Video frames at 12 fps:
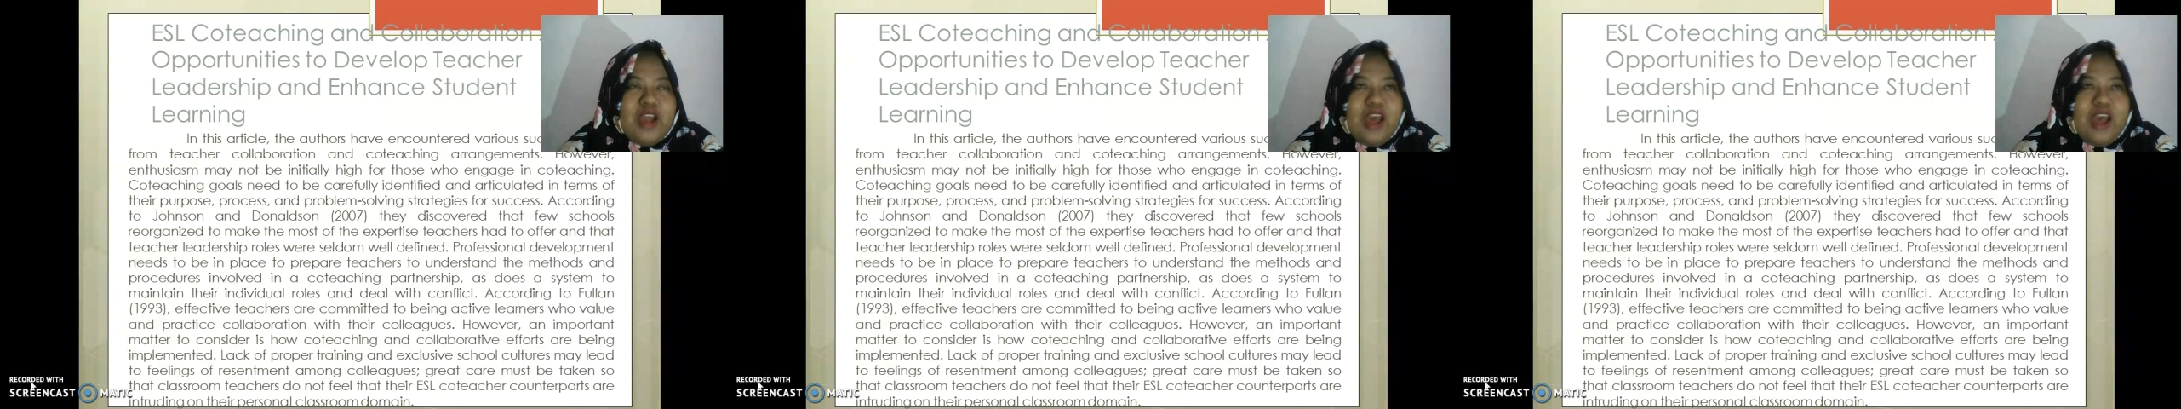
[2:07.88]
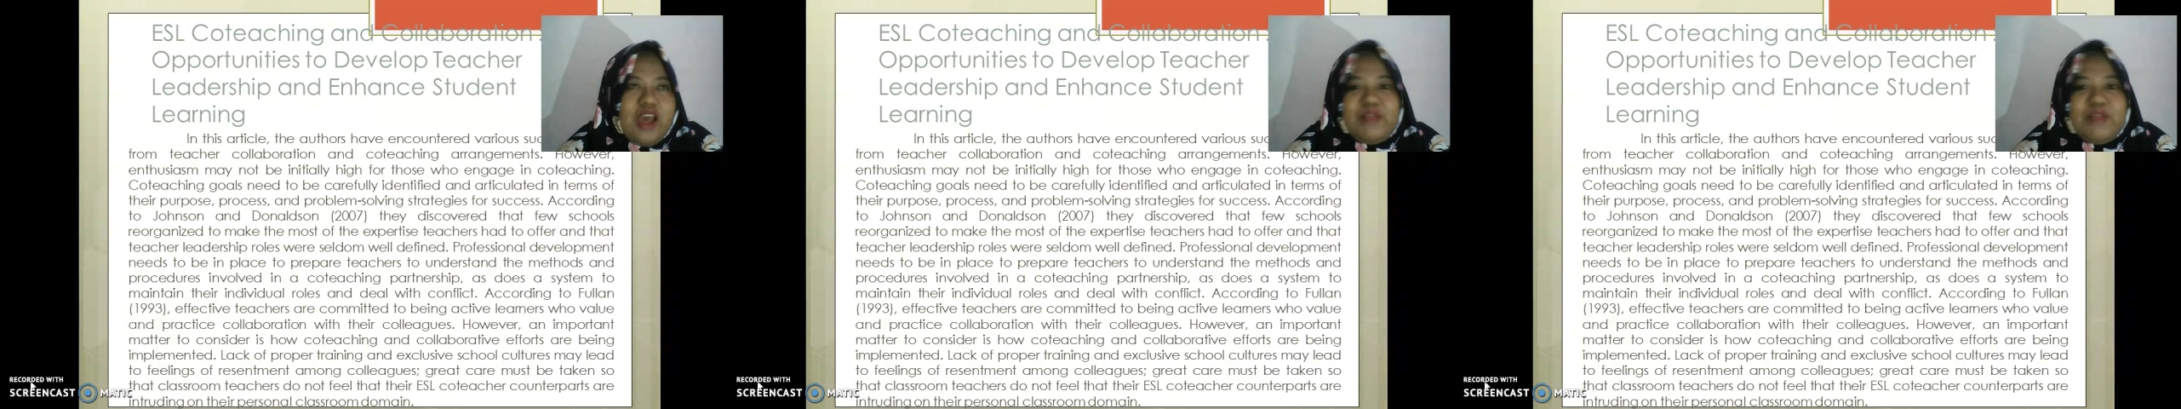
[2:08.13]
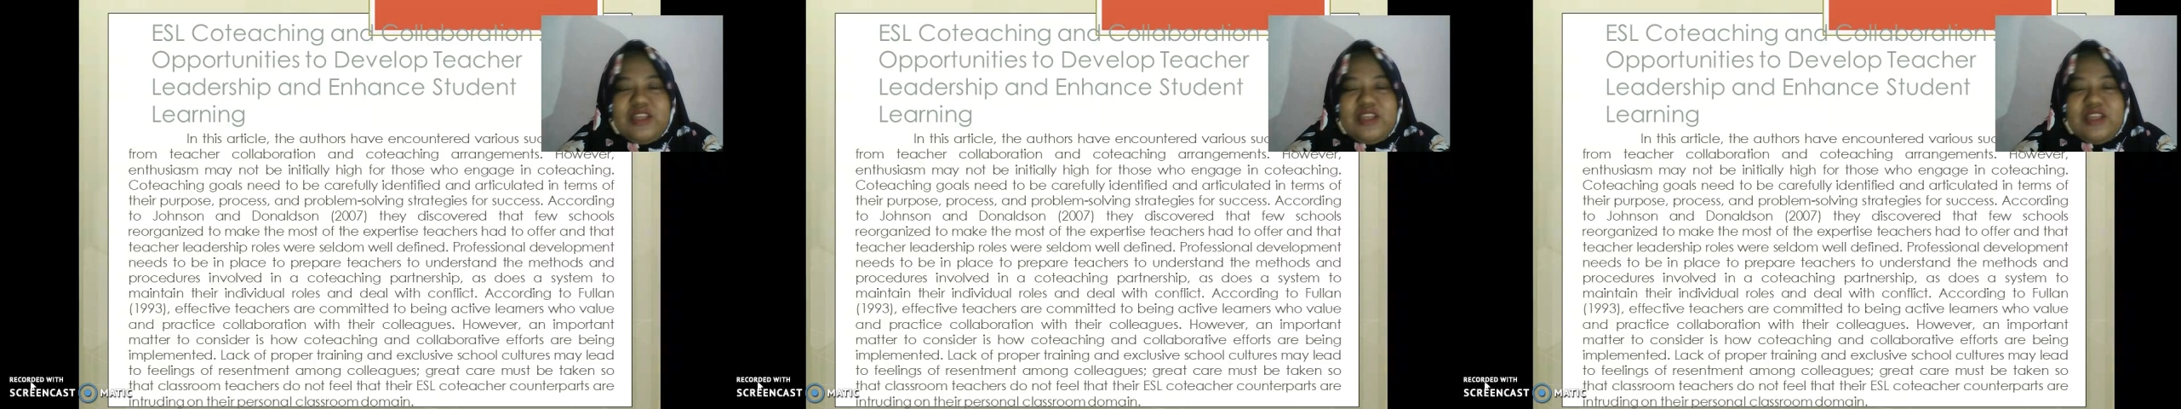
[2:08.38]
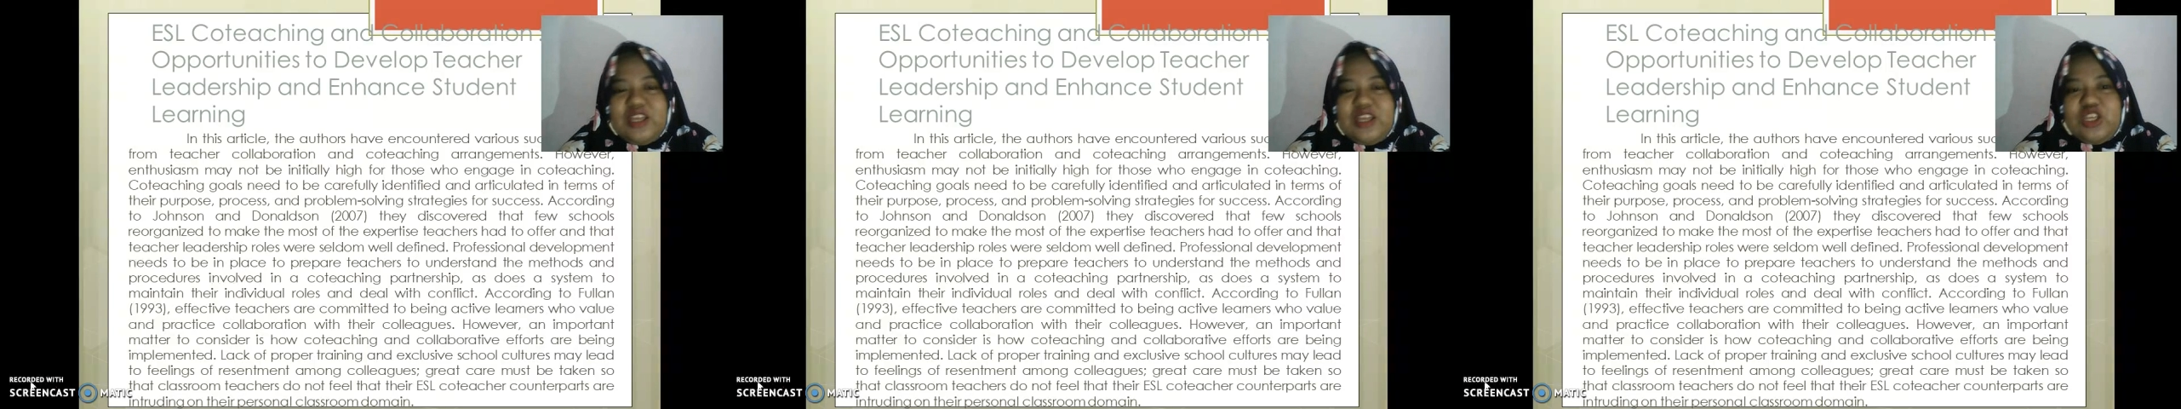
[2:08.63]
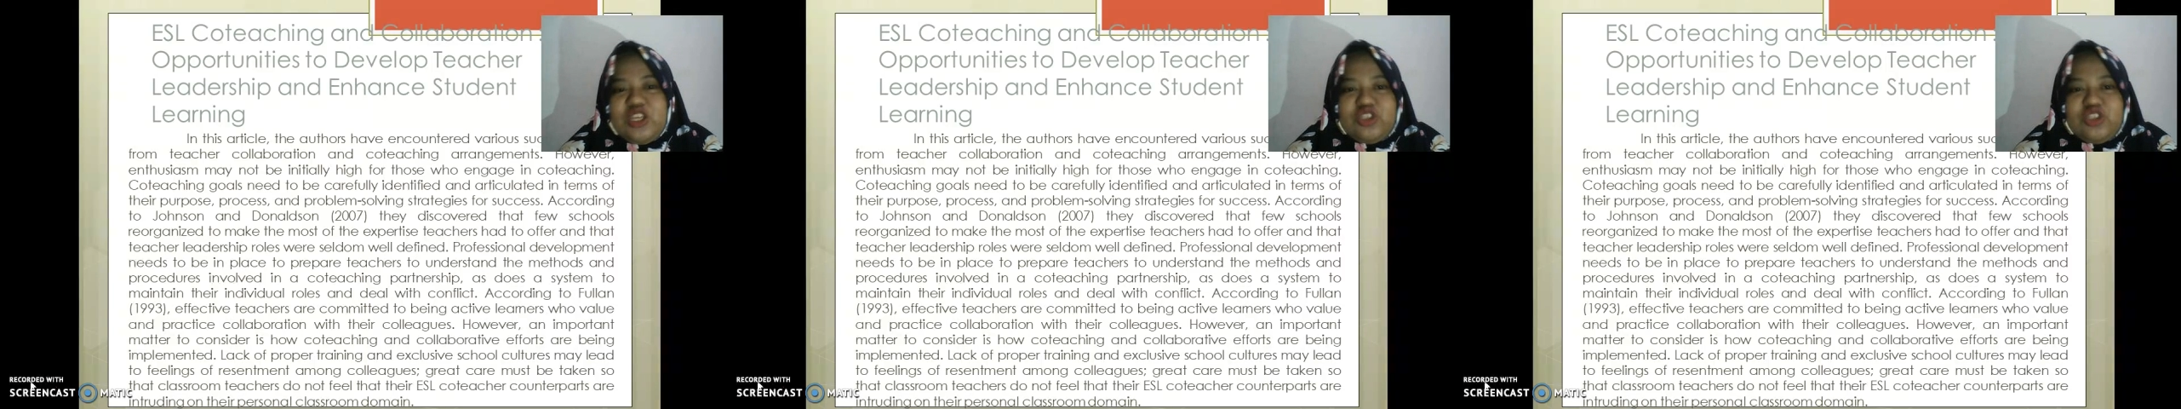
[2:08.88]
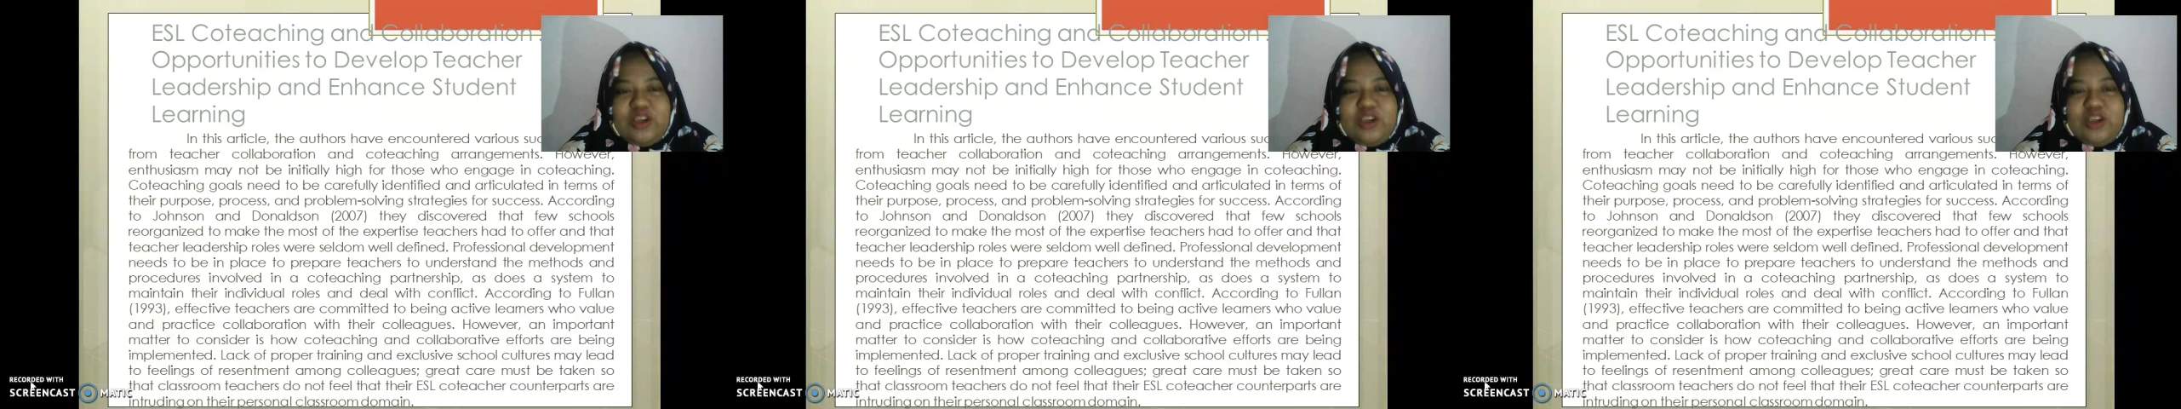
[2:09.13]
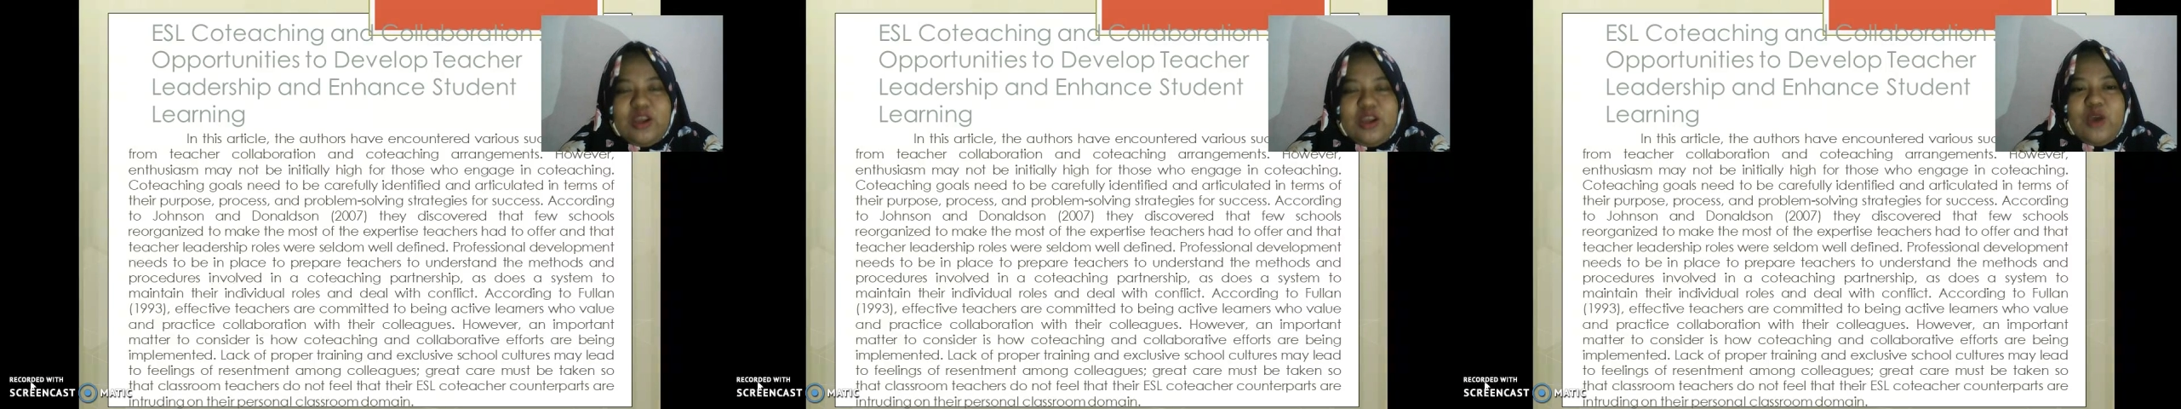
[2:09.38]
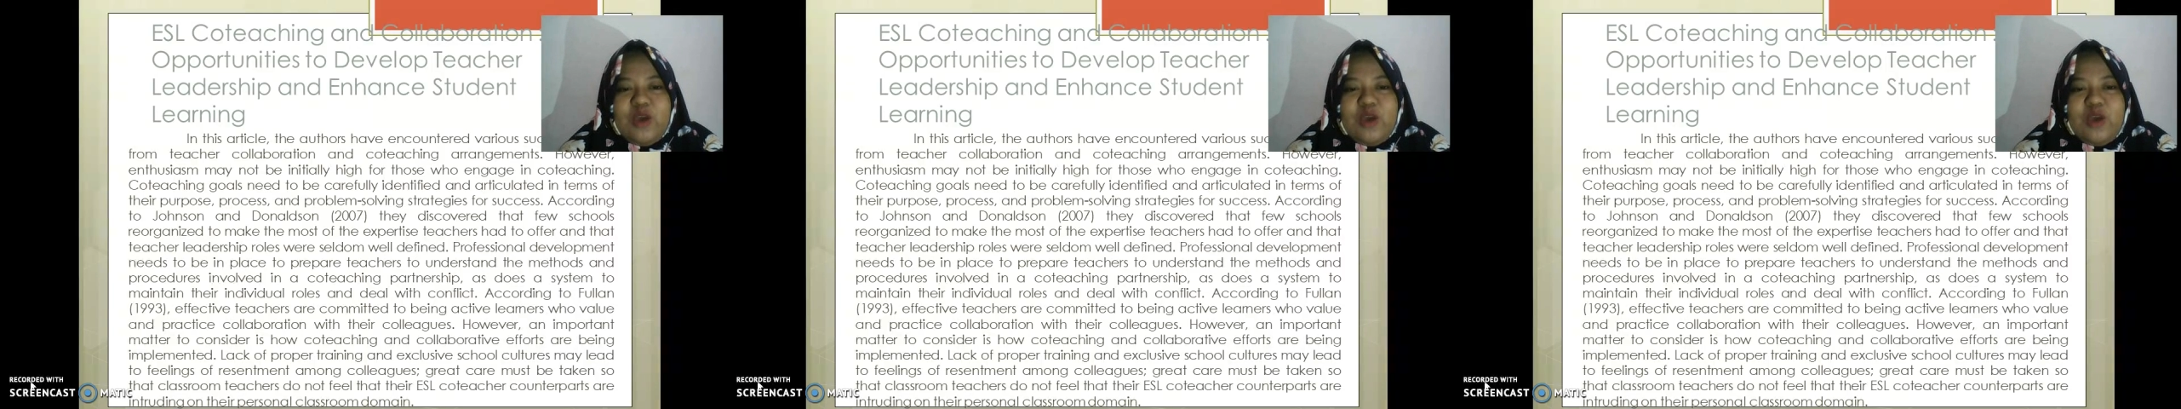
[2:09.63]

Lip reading: ability in teaching,